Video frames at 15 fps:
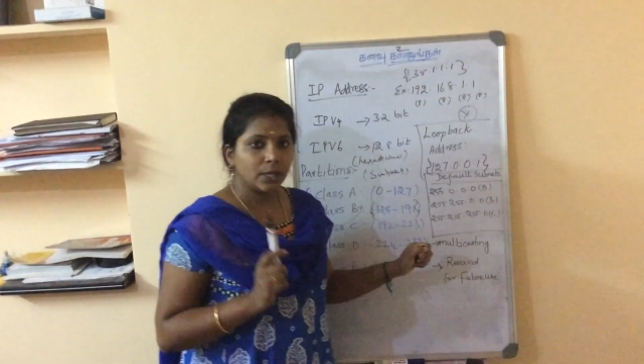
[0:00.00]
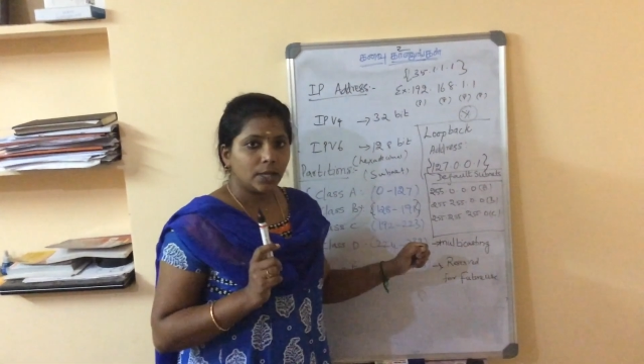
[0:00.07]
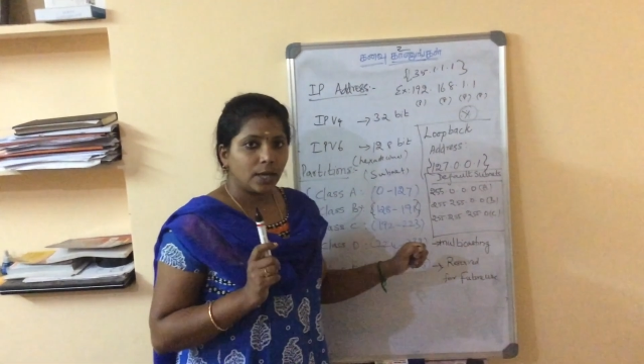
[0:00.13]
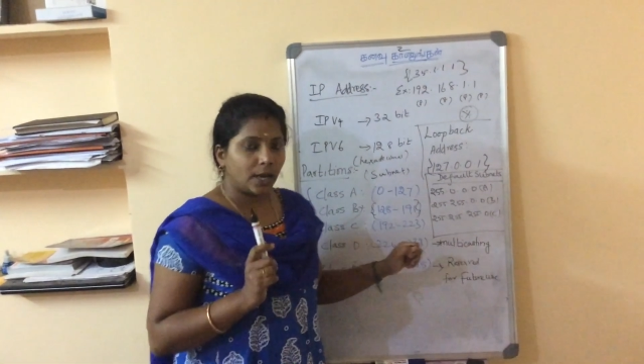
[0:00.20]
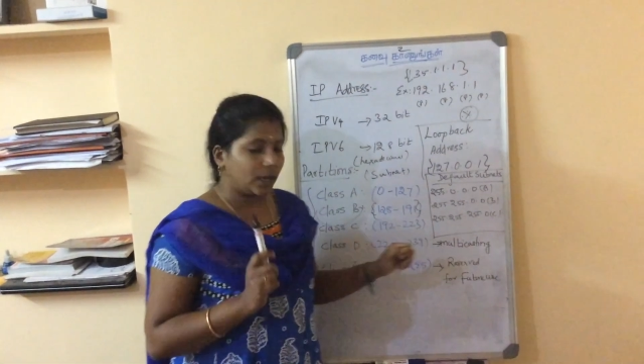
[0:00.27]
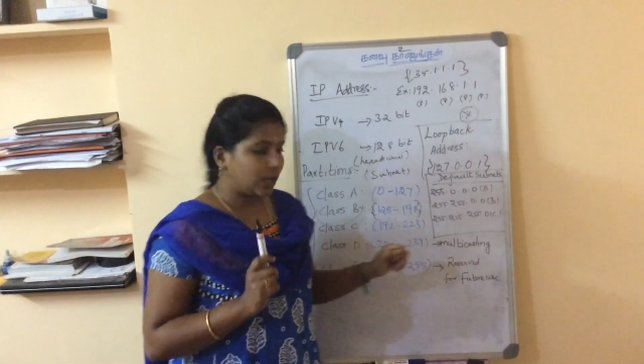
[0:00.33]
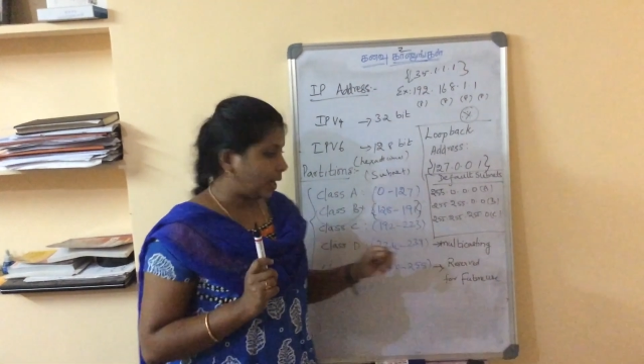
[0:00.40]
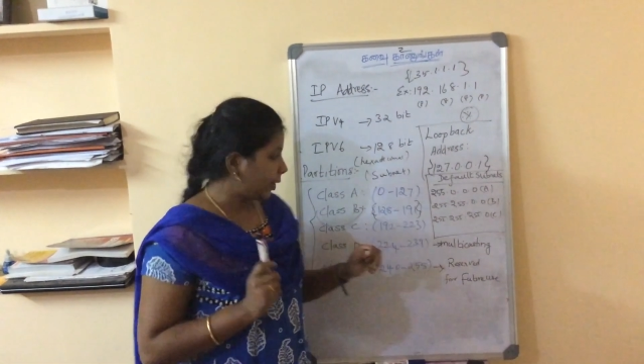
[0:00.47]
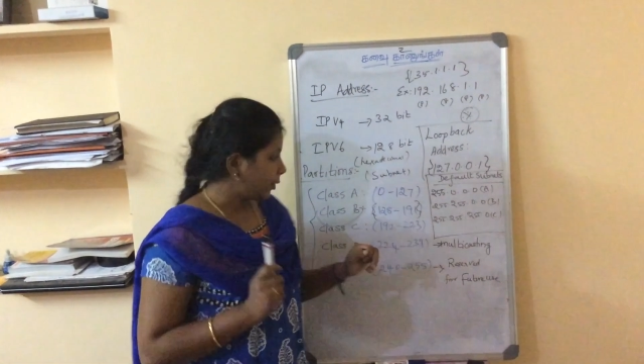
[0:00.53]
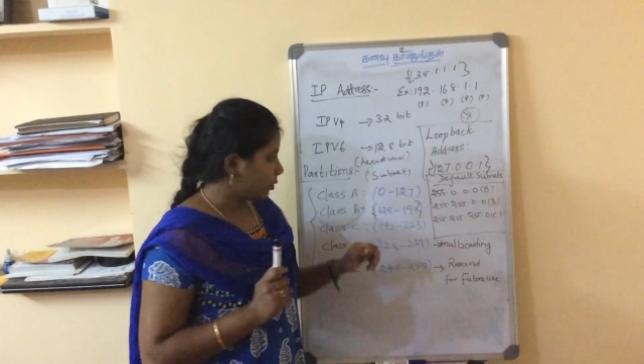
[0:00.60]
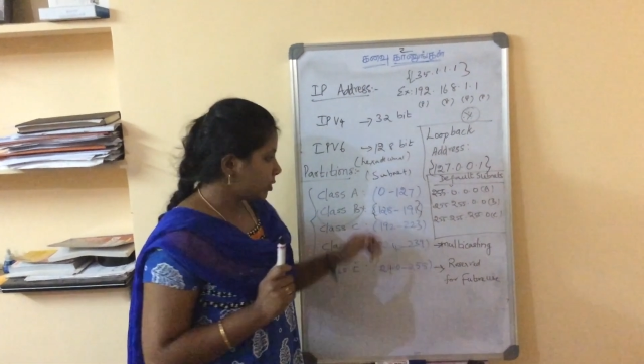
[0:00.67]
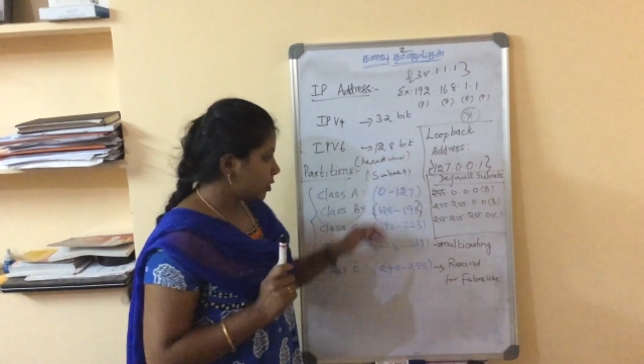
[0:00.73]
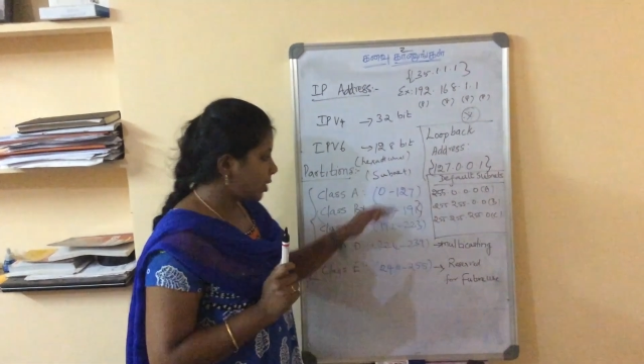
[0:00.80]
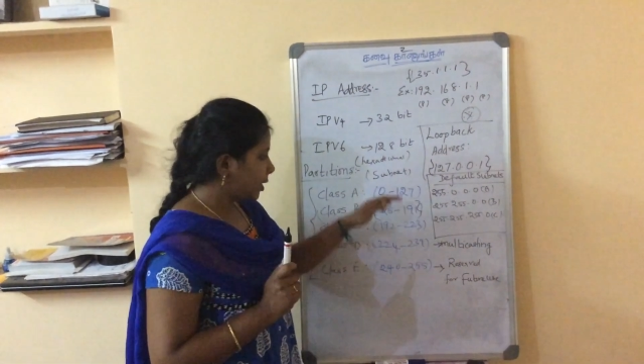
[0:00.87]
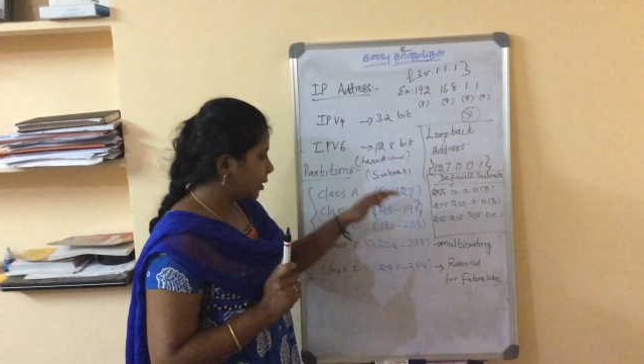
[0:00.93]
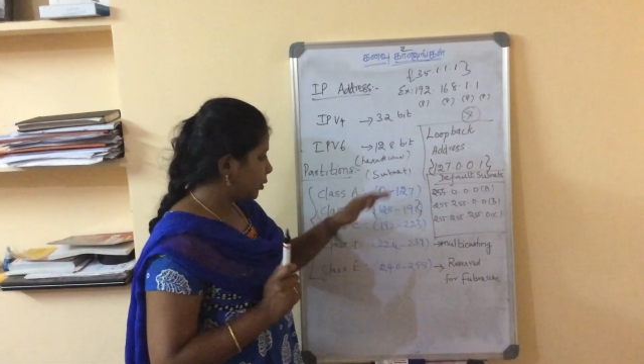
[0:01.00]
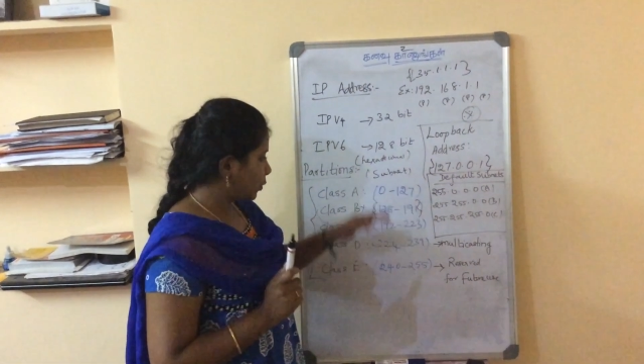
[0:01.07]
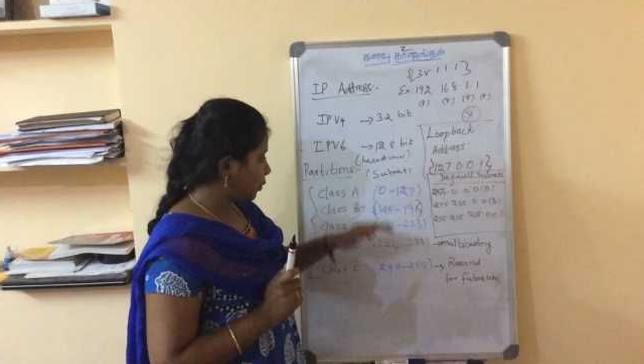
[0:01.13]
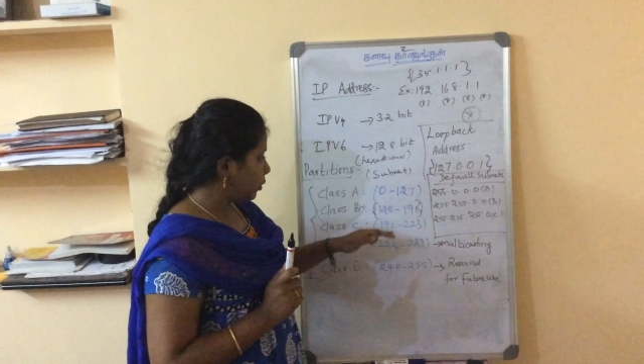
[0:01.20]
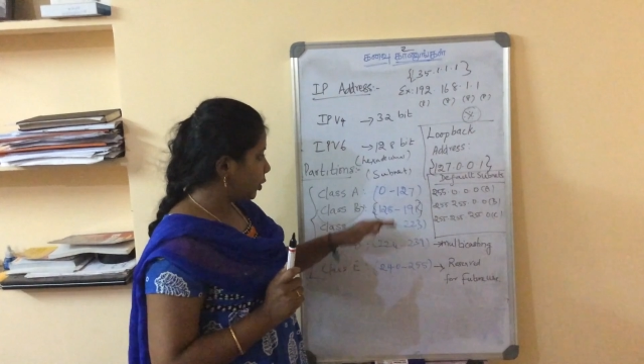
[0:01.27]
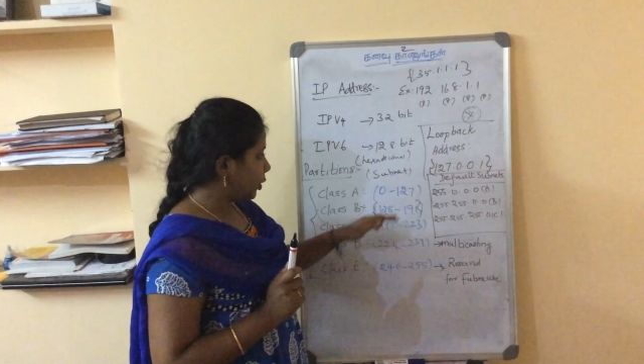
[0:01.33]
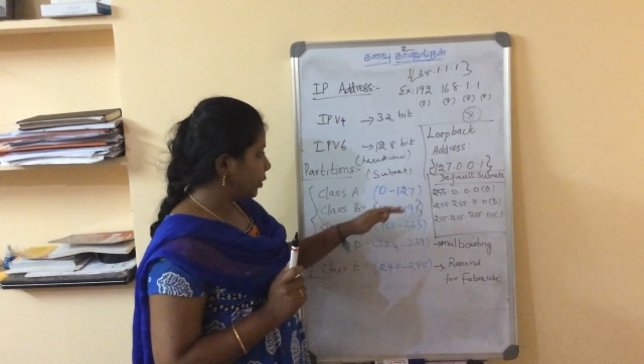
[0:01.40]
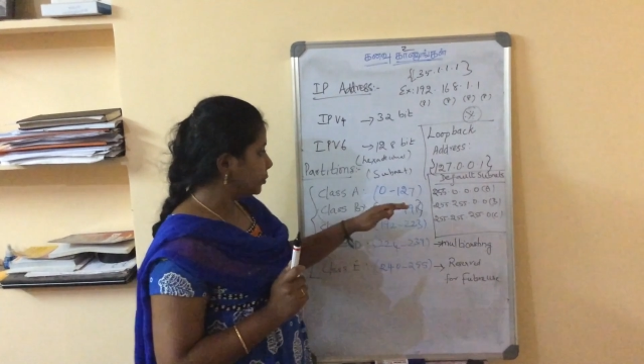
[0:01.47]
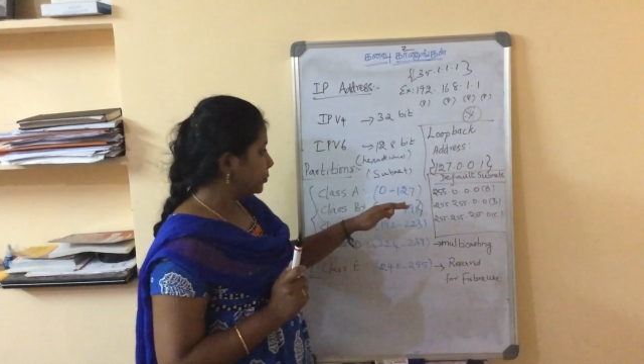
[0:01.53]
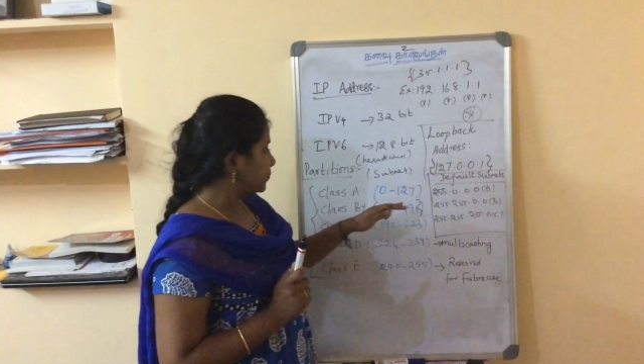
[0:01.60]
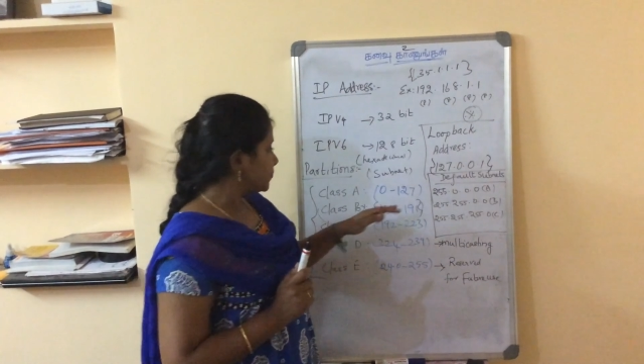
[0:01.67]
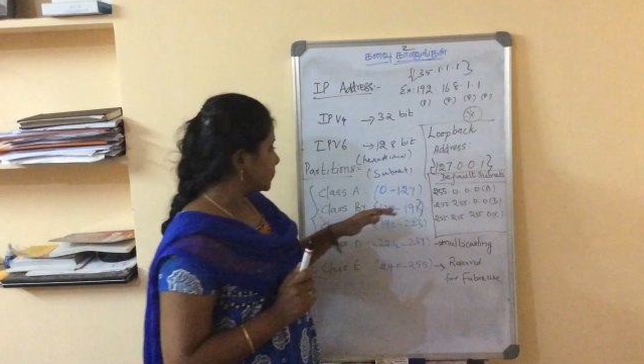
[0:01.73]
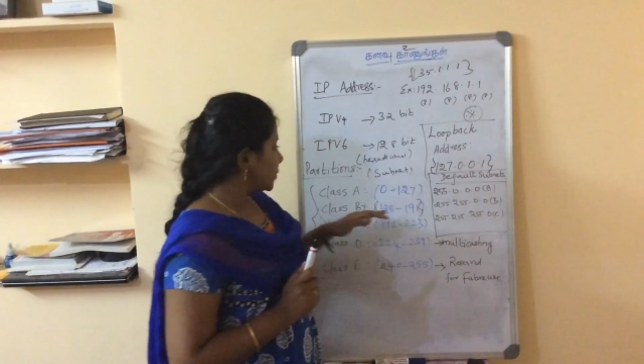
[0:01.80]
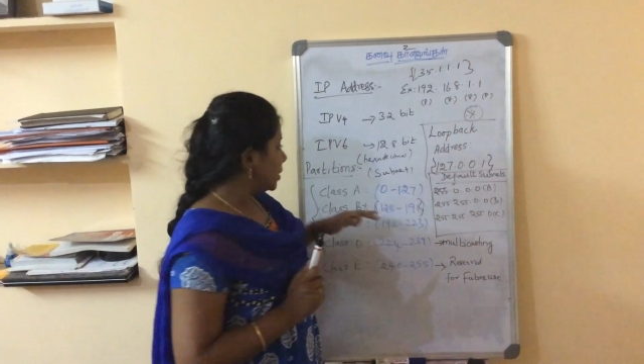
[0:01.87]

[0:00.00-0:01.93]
And also I told you